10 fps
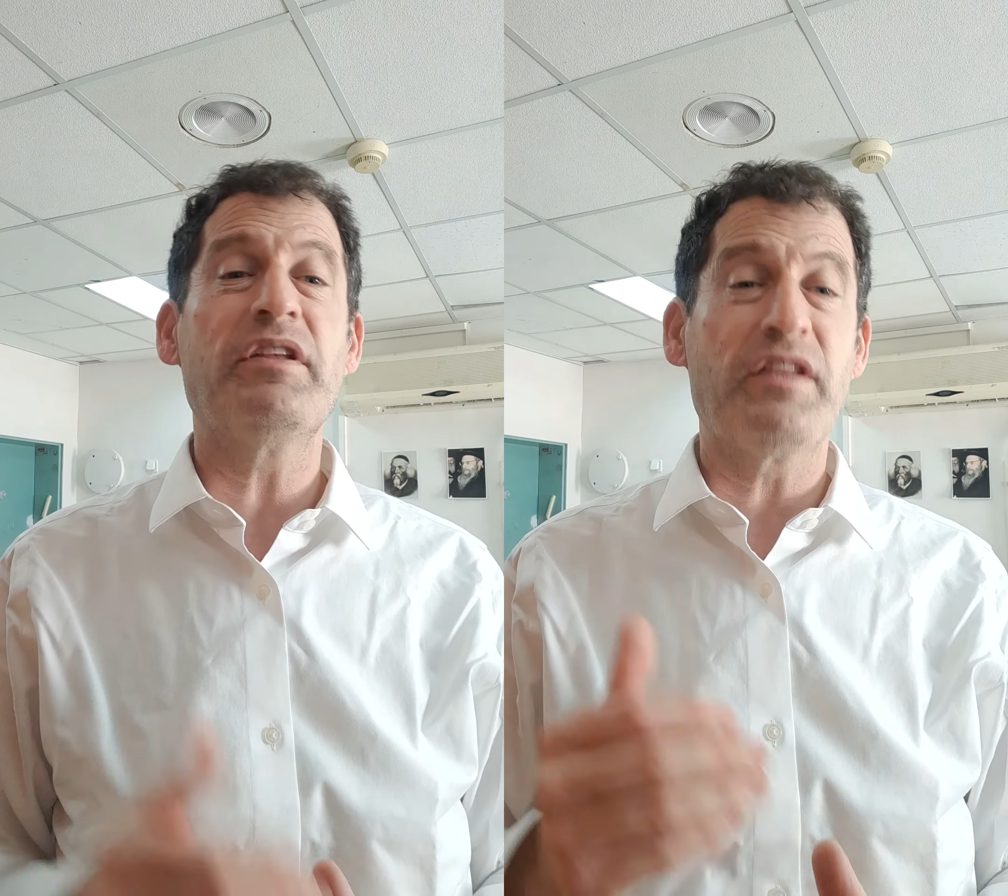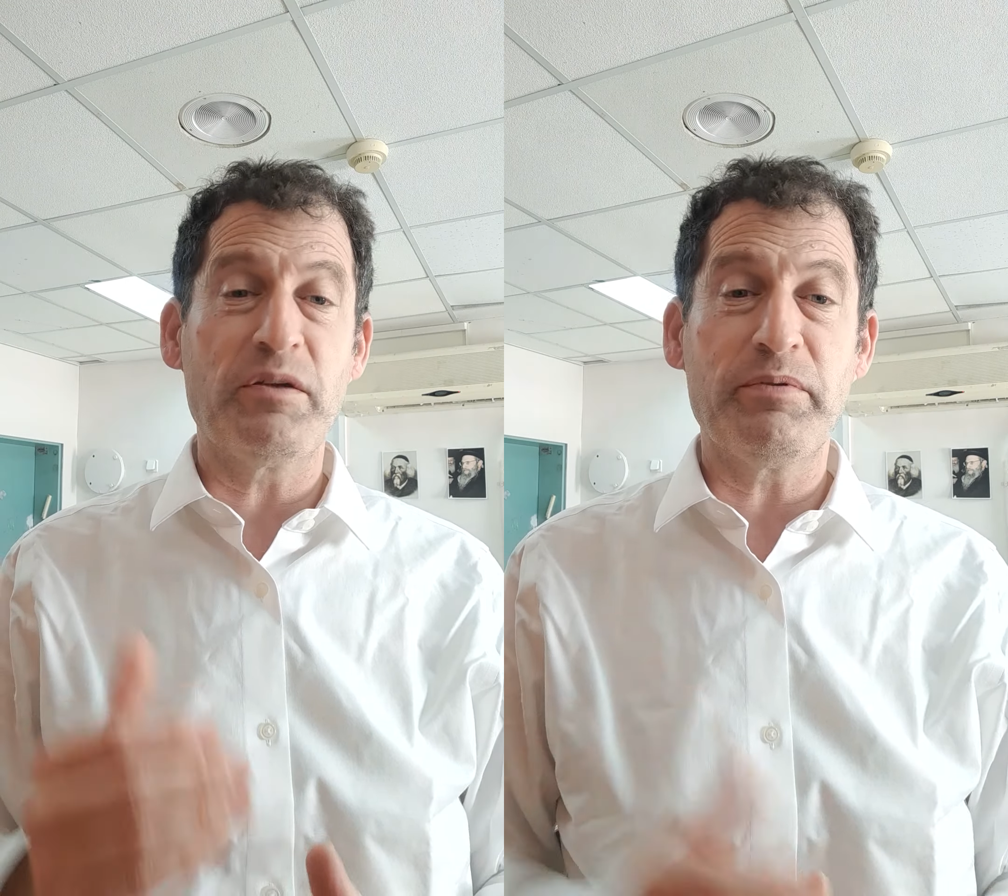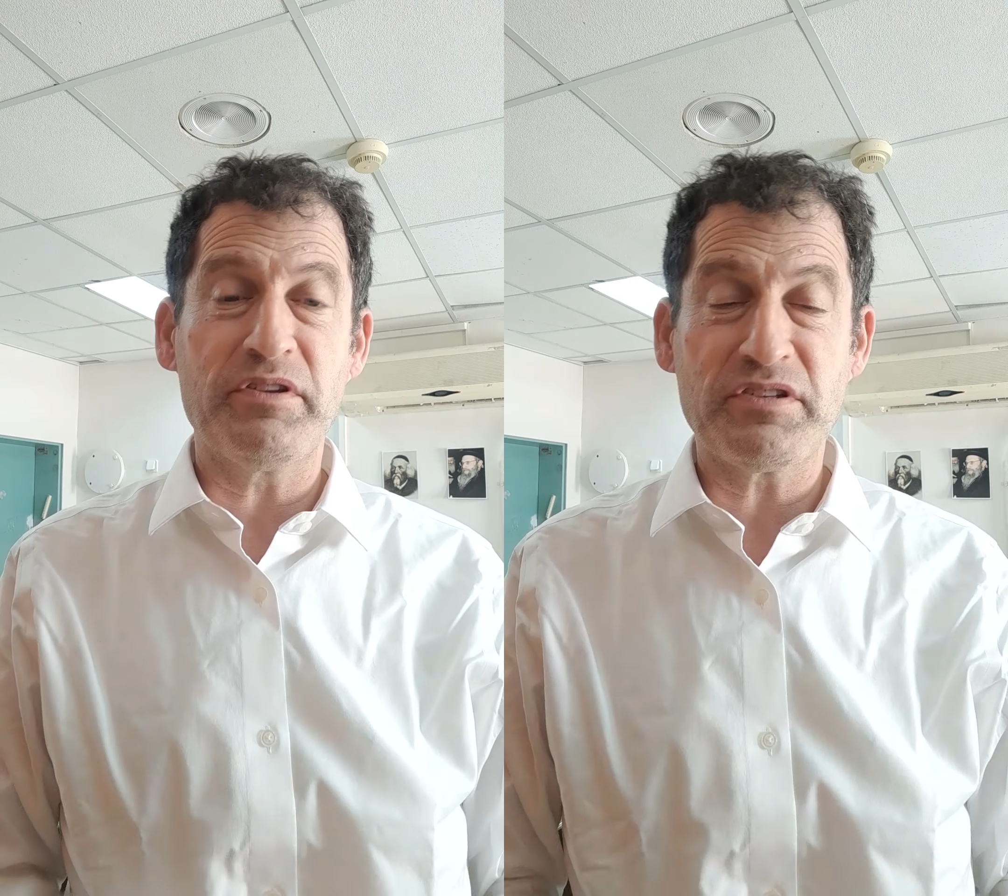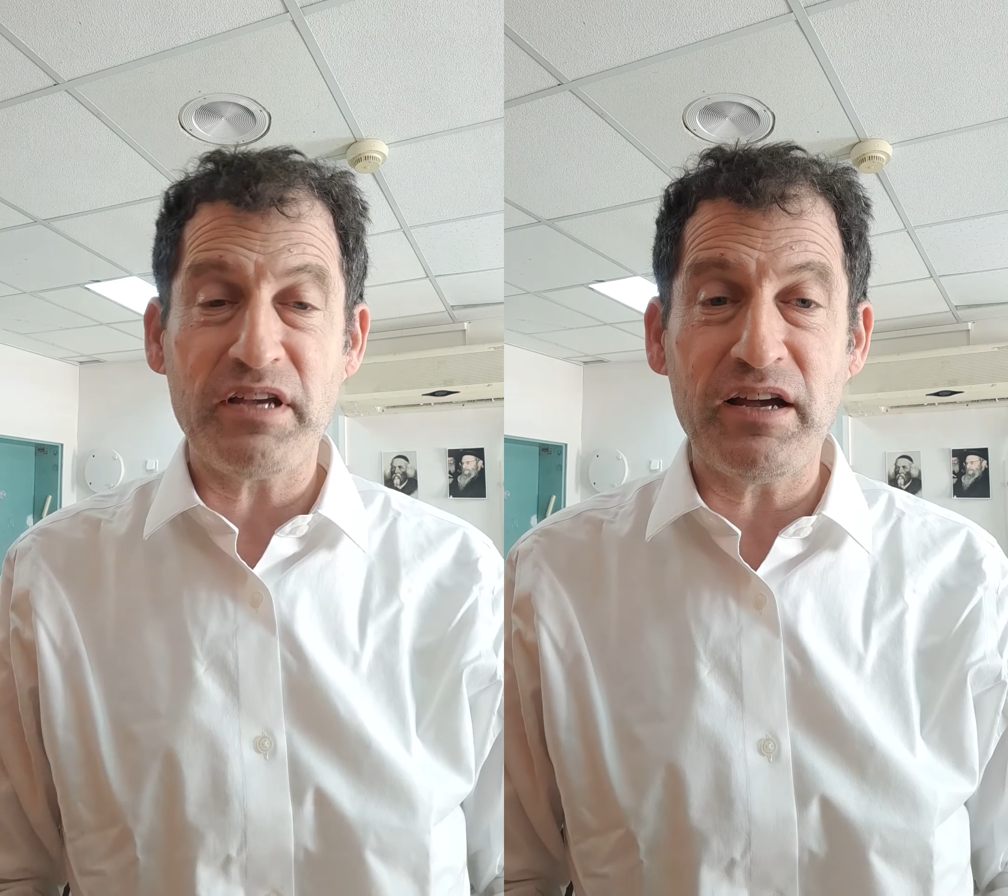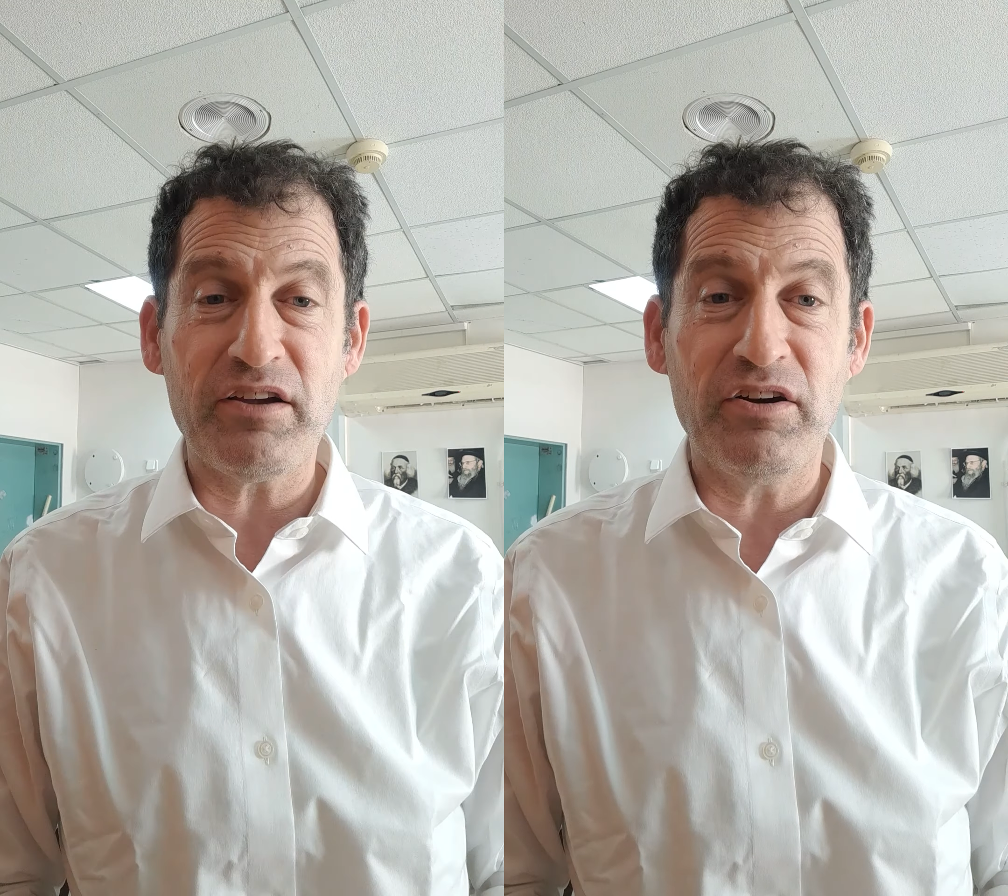then you put the
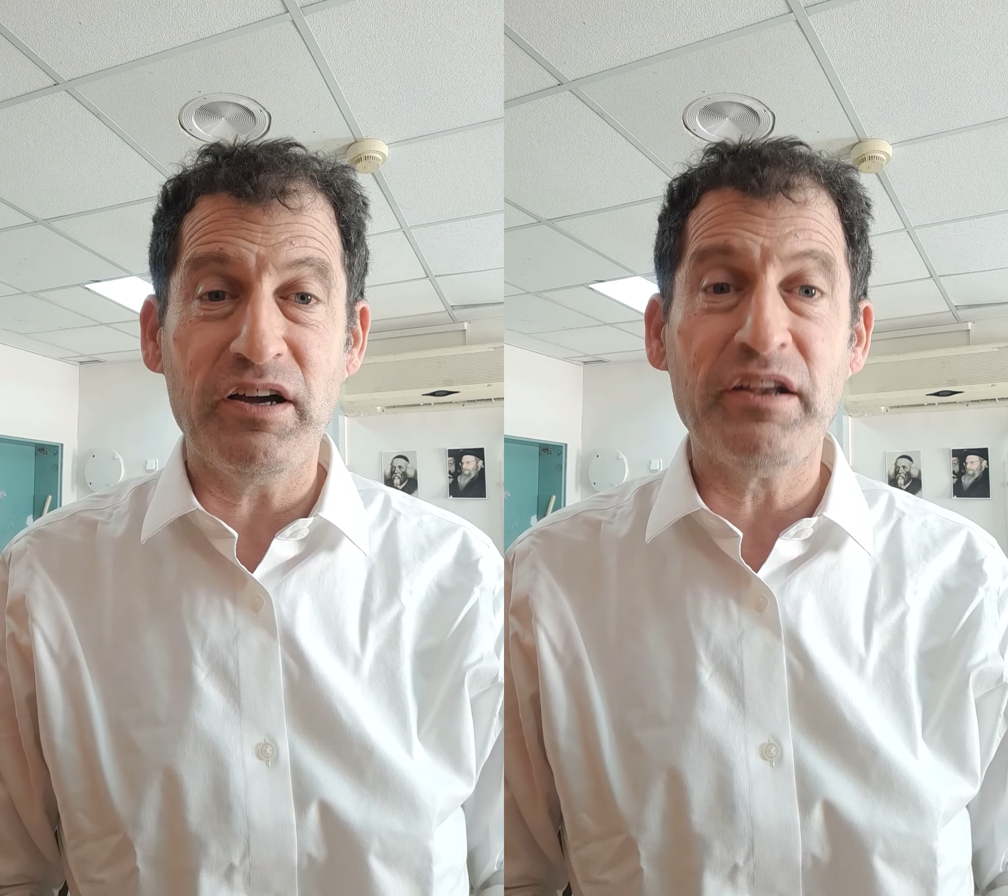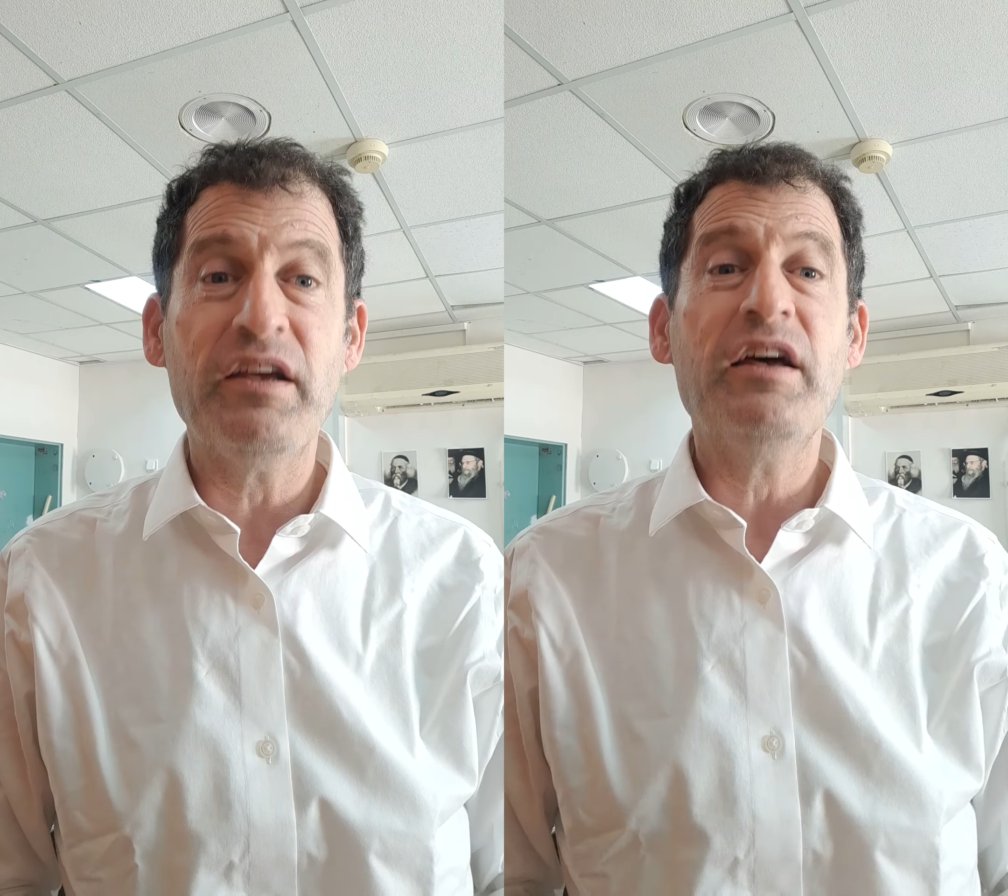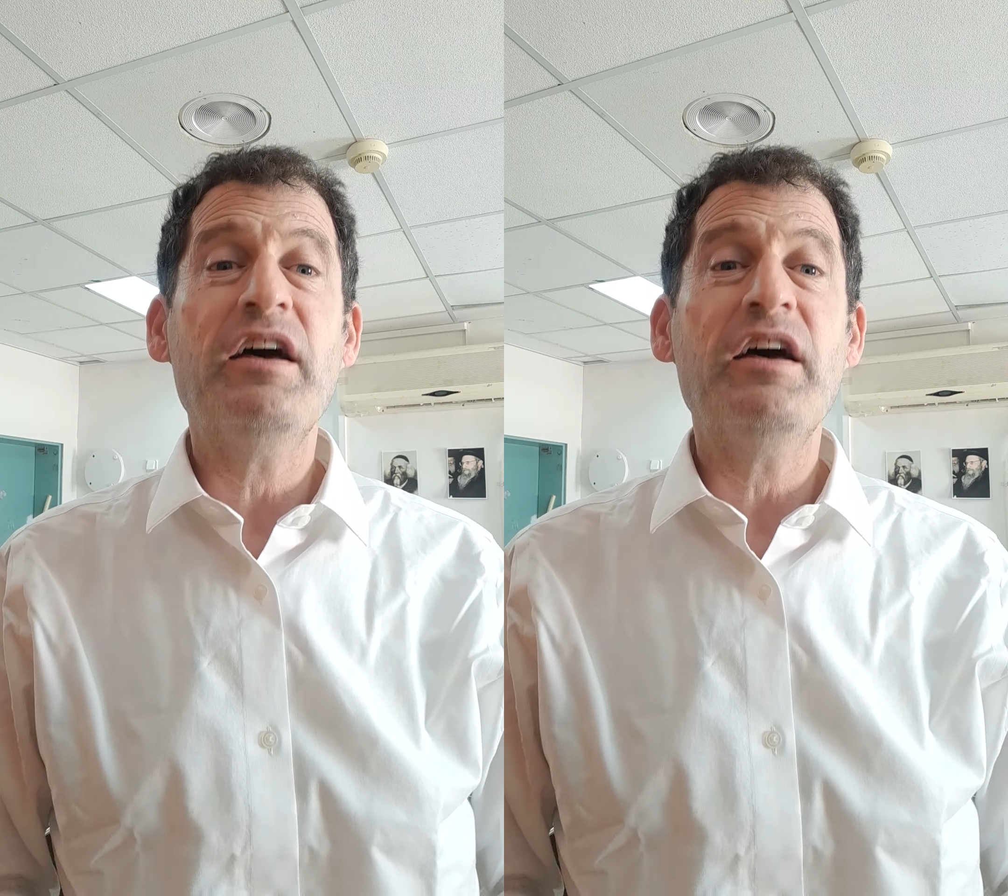Schach on,